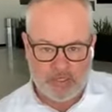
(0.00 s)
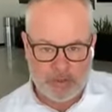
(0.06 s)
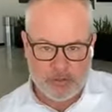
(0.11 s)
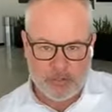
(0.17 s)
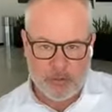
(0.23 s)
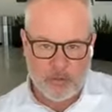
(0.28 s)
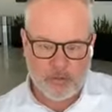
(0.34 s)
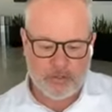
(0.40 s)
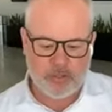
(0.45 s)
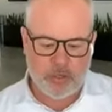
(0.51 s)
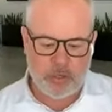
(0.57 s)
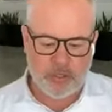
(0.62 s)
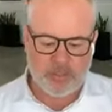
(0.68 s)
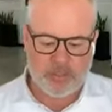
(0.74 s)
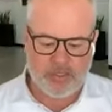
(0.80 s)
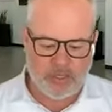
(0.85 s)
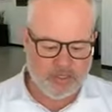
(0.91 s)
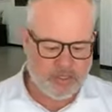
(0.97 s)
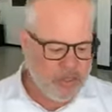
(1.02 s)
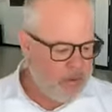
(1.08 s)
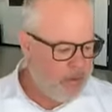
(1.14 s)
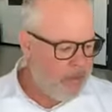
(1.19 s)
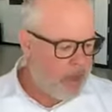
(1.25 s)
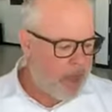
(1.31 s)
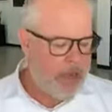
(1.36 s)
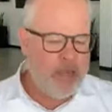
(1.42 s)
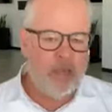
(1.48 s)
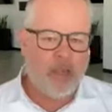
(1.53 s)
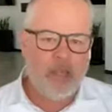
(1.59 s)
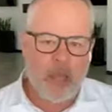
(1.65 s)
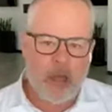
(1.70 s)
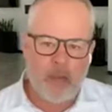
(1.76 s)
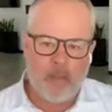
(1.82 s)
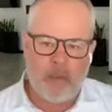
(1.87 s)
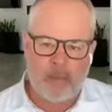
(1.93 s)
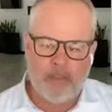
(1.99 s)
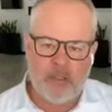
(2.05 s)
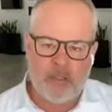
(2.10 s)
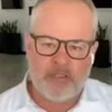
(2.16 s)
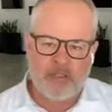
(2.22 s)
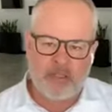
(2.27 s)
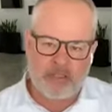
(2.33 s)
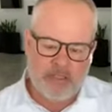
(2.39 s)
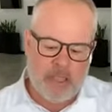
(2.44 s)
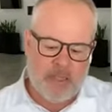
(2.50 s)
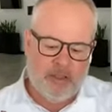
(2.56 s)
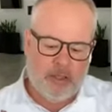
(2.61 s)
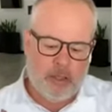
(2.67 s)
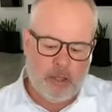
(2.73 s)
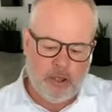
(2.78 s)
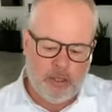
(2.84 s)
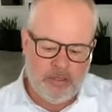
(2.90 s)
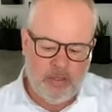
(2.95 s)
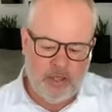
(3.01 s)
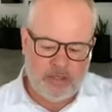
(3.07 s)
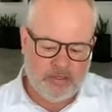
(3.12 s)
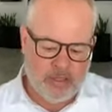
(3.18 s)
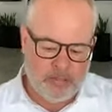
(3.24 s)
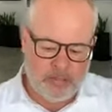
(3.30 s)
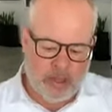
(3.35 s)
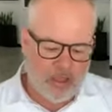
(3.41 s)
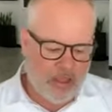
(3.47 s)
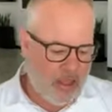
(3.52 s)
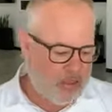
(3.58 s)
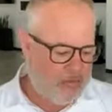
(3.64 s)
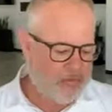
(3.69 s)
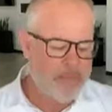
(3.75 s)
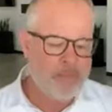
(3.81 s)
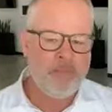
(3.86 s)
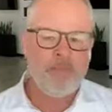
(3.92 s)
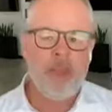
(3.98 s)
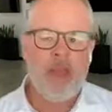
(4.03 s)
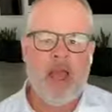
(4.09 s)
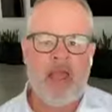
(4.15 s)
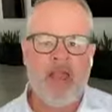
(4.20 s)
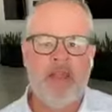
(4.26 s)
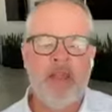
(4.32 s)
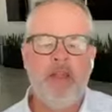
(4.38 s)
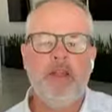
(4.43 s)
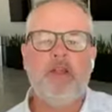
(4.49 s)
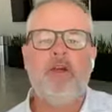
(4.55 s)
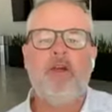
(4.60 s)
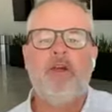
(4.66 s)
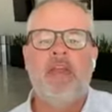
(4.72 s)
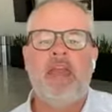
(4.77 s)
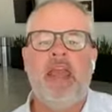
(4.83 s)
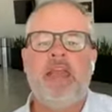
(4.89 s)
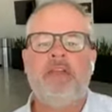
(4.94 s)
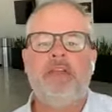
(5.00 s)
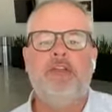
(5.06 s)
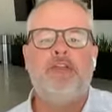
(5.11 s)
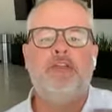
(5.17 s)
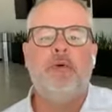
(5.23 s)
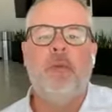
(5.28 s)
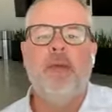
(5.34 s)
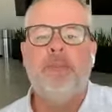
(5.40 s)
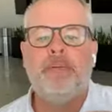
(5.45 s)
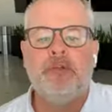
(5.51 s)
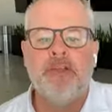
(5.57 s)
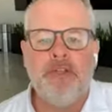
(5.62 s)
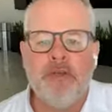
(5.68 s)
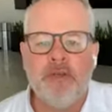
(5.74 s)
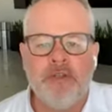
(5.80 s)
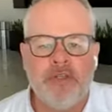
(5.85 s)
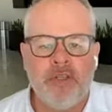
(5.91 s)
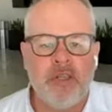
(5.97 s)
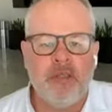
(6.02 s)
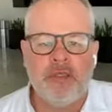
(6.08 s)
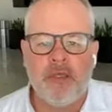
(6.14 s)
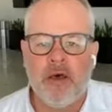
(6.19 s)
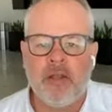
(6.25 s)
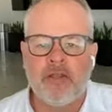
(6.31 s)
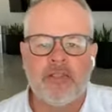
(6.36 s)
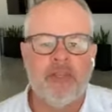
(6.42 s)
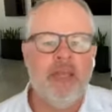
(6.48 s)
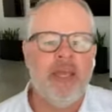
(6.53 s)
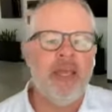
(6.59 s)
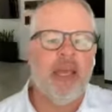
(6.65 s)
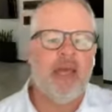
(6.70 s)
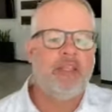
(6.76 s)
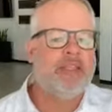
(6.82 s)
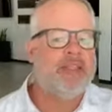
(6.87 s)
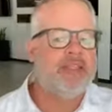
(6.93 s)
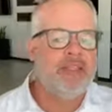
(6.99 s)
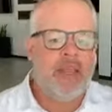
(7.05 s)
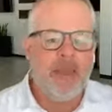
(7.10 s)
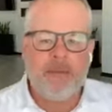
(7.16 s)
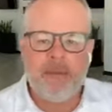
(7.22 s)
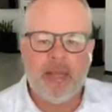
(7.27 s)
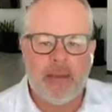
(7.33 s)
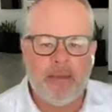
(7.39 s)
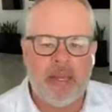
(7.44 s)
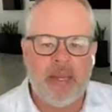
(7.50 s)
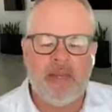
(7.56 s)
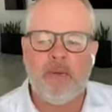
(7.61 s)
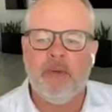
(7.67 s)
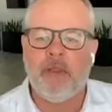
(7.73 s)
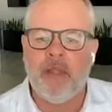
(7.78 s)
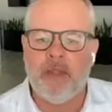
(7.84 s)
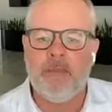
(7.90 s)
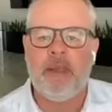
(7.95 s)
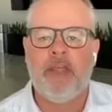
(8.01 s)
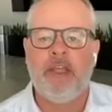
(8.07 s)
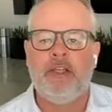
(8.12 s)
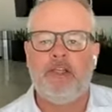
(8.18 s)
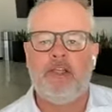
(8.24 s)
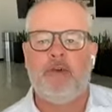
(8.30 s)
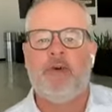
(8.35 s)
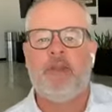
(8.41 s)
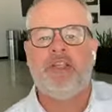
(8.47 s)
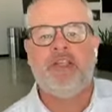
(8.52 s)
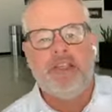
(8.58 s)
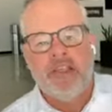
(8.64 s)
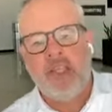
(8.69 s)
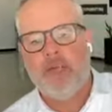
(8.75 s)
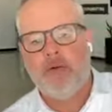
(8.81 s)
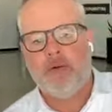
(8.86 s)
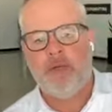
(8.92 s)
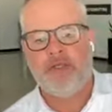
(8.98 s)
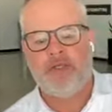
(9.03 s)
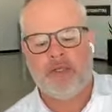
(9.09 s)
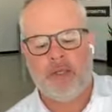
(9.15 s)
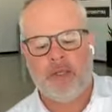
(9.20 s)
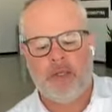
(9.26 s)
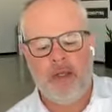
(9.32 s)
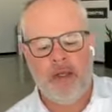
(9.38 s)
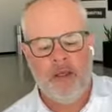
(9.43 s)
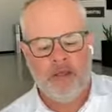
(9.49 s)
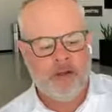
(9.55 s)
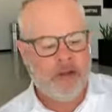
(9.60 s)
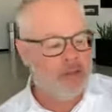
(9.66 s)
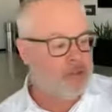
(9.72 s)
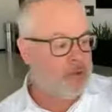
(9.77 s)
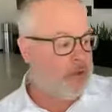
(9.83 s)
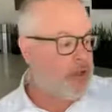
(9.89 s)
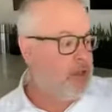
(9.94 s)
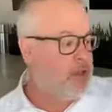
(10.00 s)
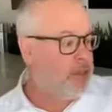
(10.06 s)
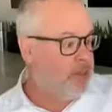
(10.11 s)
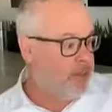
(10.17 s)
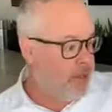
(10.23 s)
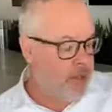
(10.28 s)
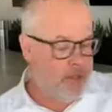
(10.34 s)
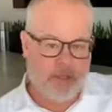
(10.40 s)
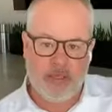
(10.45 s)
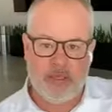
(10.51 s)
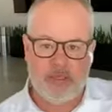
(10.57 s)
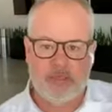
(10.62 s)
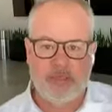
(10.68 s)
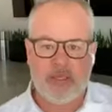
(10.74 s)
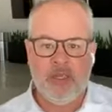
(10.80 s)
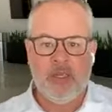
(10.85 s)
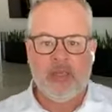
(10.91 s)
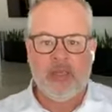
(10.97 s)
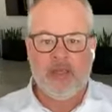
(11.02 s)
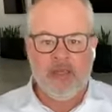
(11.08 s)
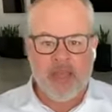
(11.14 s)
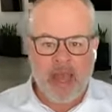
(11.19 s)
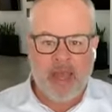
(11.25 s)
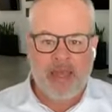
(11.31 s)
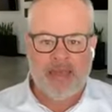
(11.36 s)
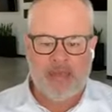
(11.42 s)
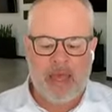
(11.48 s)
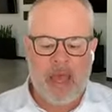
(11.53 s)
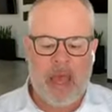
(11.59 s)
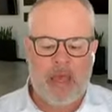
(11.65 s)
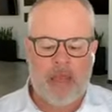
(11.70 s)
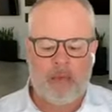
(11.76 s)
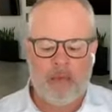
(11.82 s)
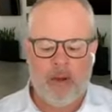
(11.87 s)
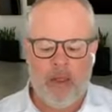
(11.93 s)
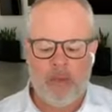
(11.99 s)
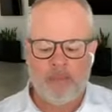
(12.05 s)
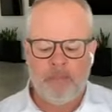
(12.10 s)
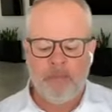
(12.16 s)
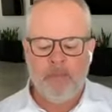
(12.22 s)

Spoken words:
There's an old song that says, I need to count my blessings and the good things in my life. I need to create joy-producing thoughts. At the same time, I need to eliminate joy-decreasing thoughts. So I need to think this, not that, right?